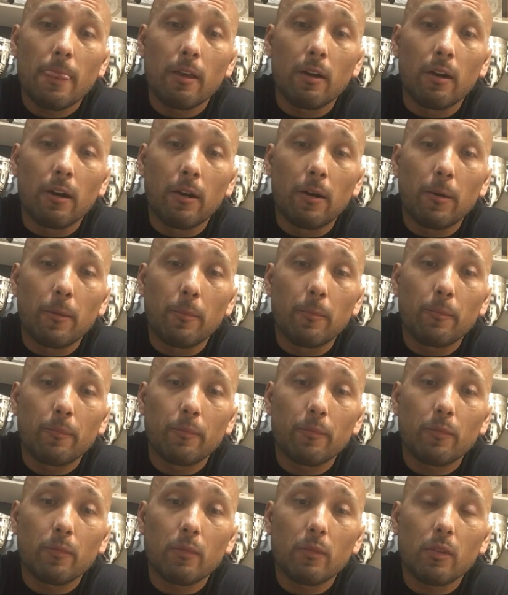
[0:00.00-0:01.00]

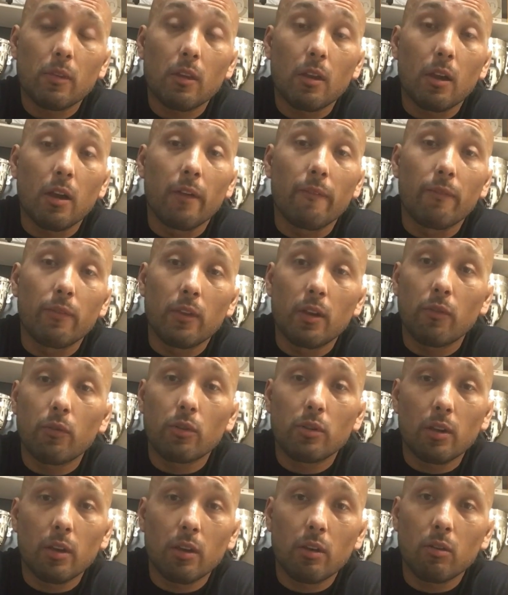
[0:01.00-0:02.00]
I've never
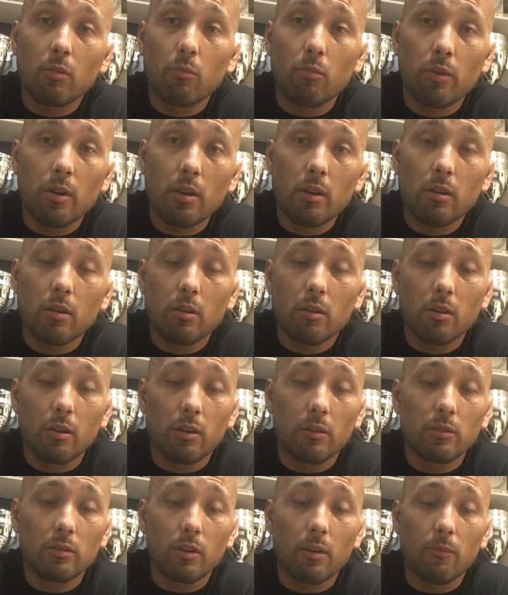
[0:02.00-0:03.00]
taken a break
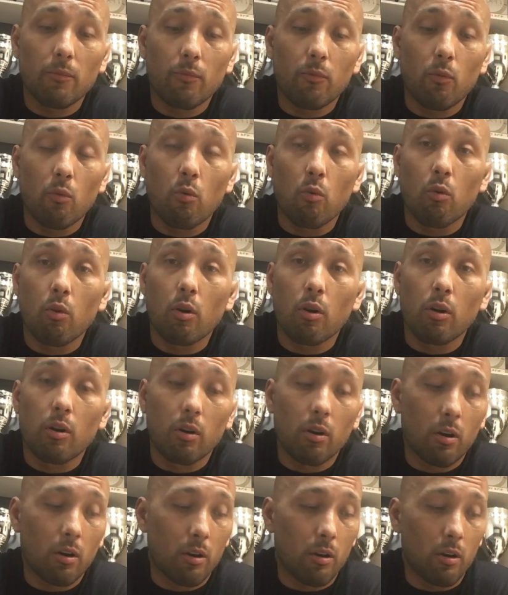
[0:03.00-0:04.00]
except
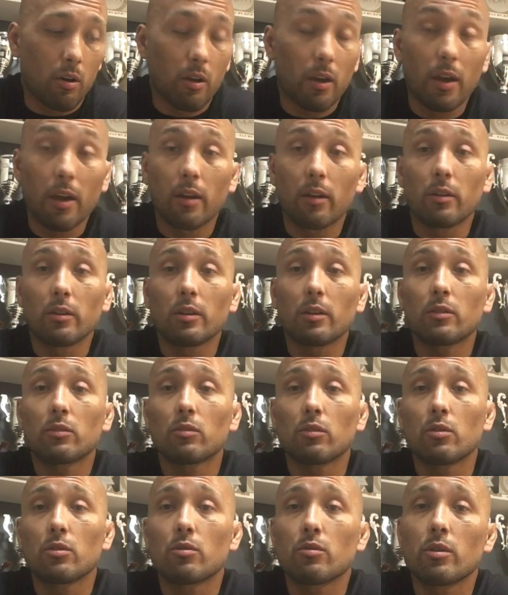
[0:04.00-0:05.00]
for I had a knee
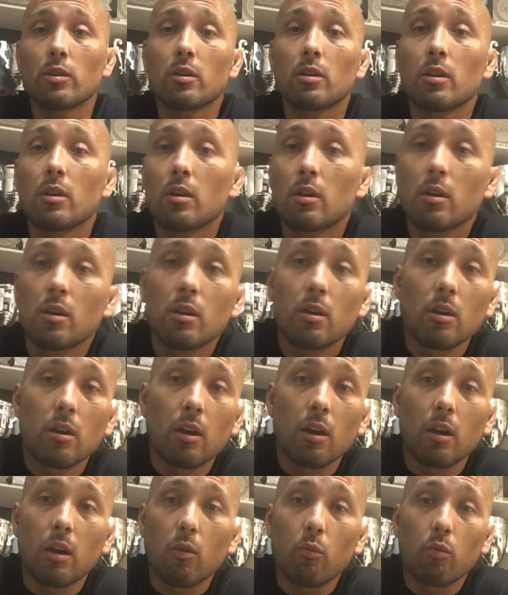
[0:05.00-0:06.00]
surgery
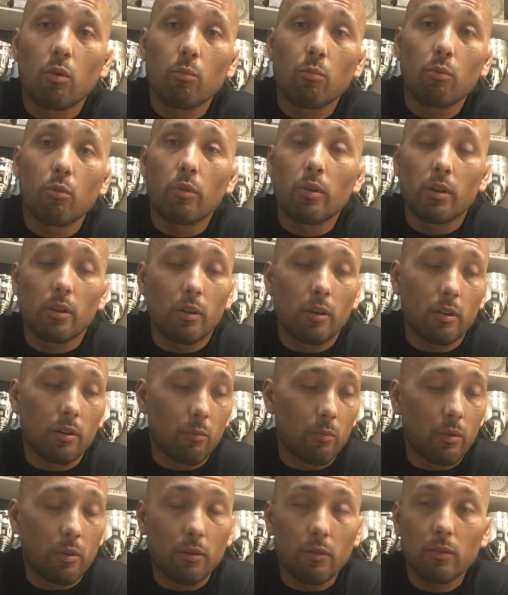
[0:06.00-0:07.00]
at one point, like
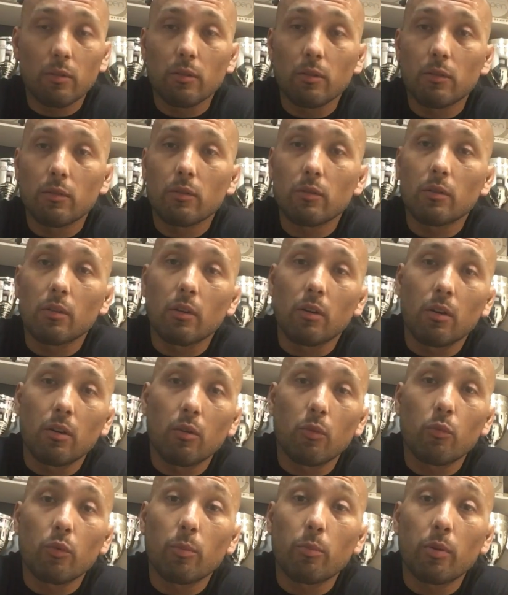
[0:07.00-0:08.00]
a meniscus
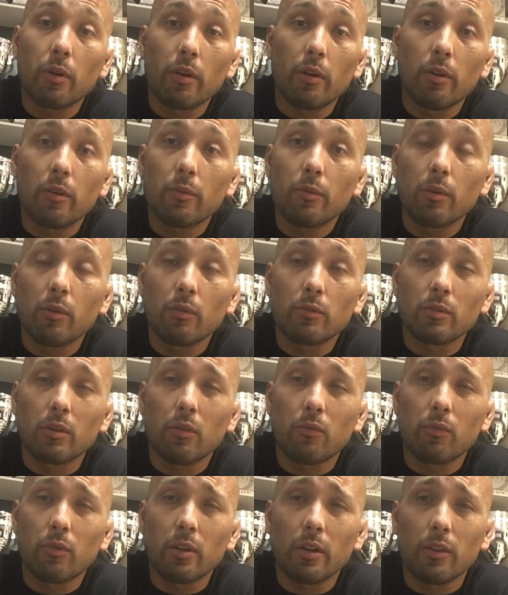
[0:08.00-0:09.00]
repair. I was
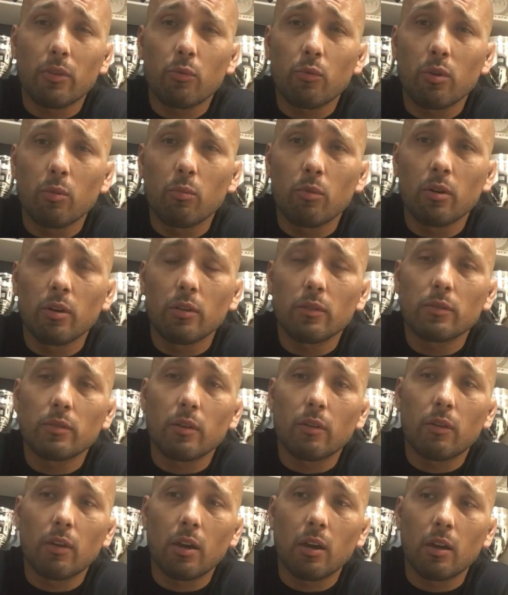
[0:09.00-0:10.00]
out for like 3 months.
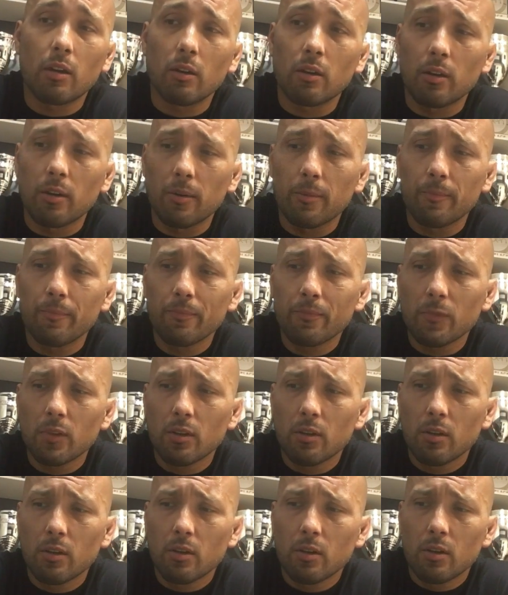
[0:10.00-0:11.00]
I had a
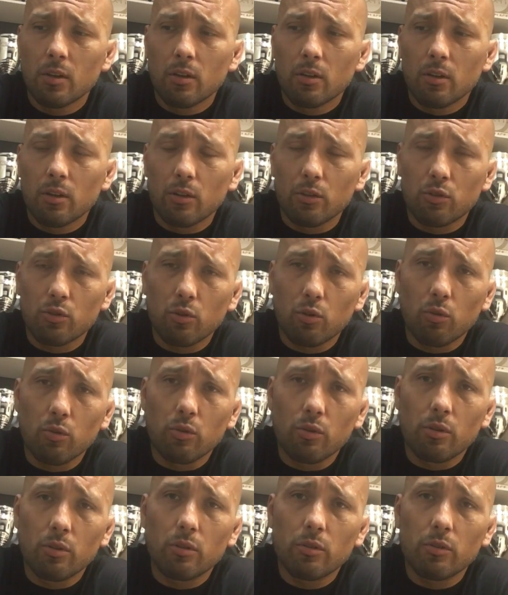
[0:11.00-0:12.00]

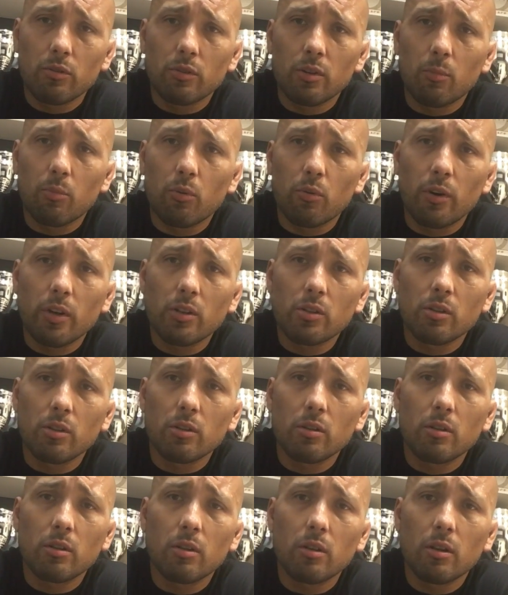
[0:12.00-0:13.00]
shoulder
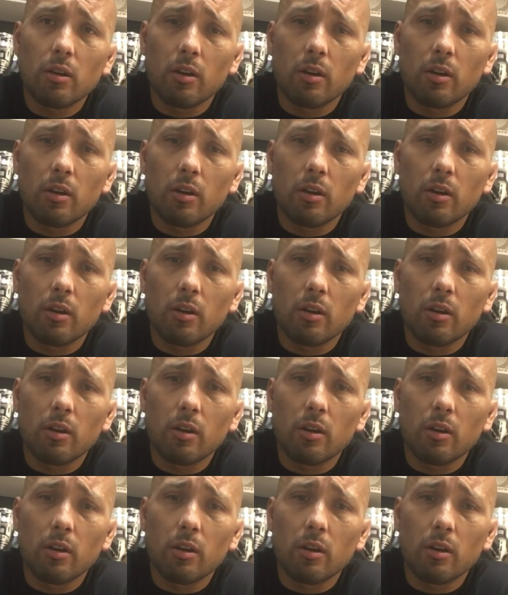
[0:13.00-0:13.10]
separation.